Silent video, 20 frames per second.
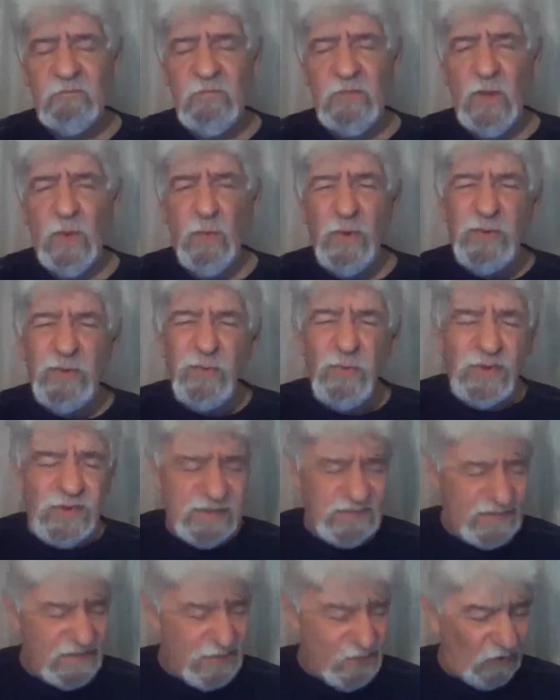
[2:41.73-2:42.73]
what what
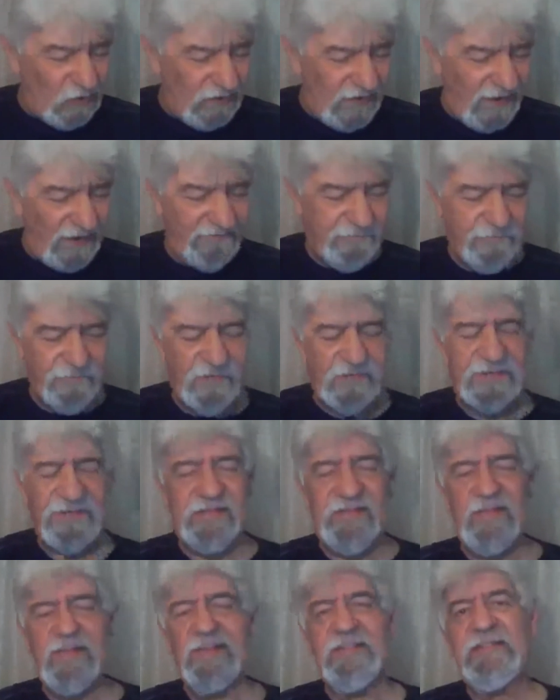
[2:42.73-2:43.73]
is in your life right
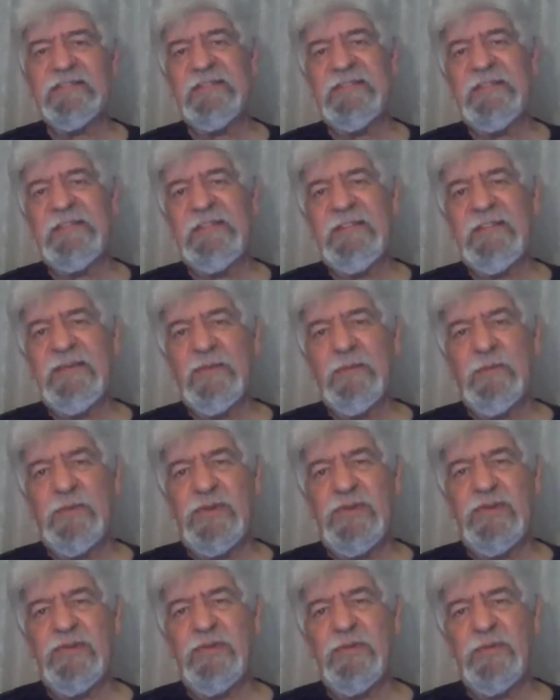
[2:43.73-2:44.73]
now when
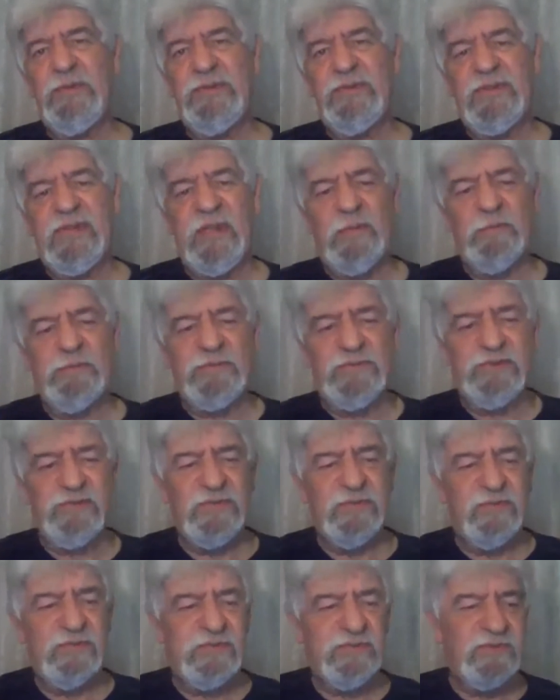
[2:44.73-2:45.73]
you when you come to
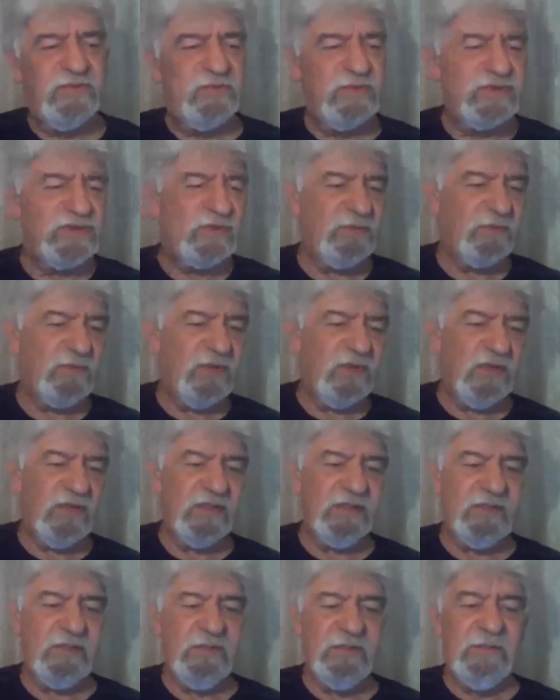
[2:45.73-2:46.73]
to worship God?
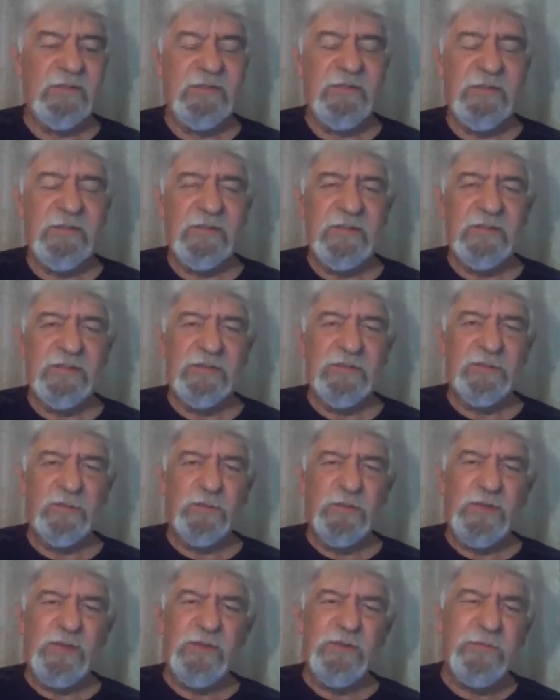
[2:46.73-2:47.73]
You,
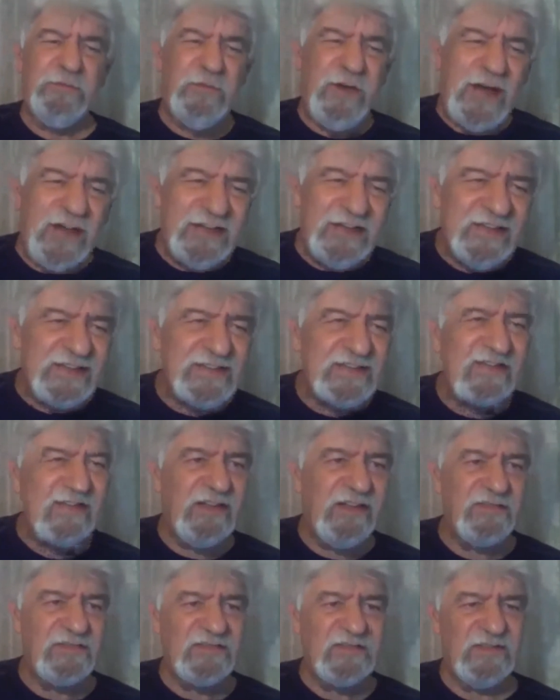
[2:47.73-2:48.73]
where do you find
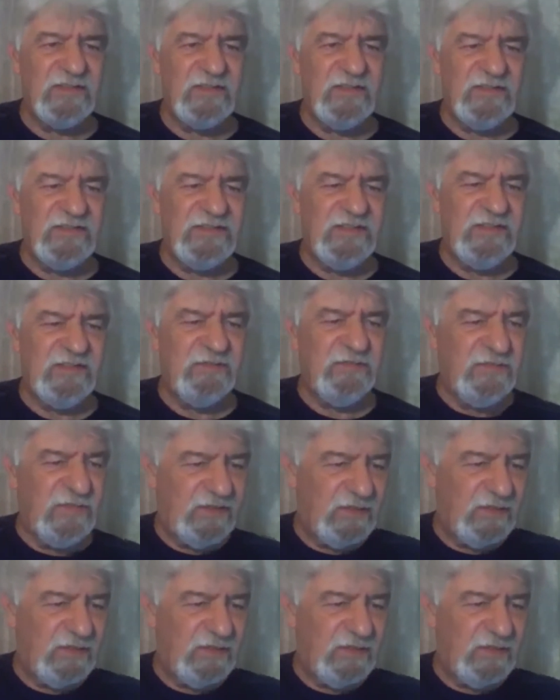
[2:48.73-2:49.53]
ourselves this evening